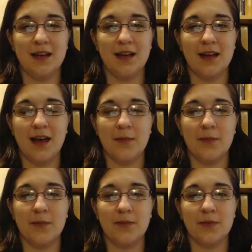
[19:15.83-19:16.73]

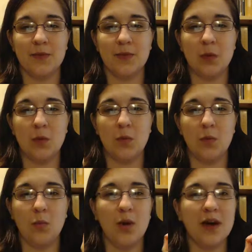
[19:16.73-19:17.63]

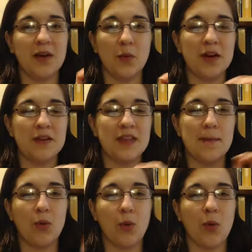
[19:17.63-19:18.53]
are the
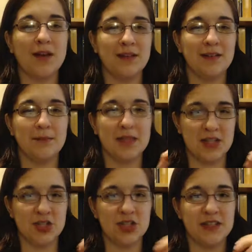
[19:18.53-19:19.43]
important
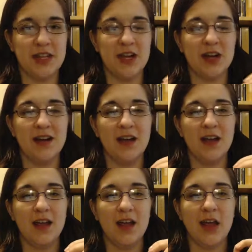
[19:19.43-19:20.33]
positions here,
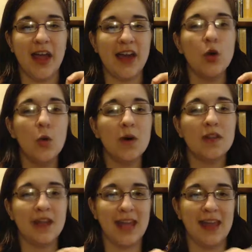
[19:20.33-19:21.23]
and who are
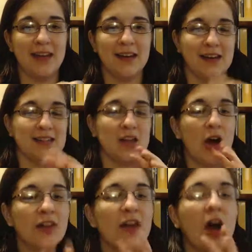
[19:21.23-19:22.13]
the candidates?
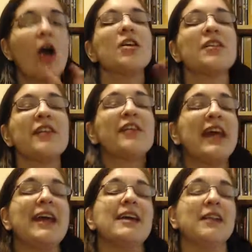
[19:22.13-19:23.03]
Are there
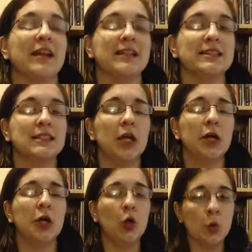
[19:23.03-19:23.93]
candidates
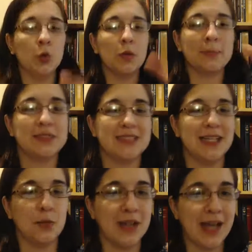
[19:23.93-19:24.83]
who
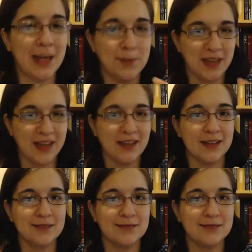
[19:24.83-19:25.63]
represent what I think?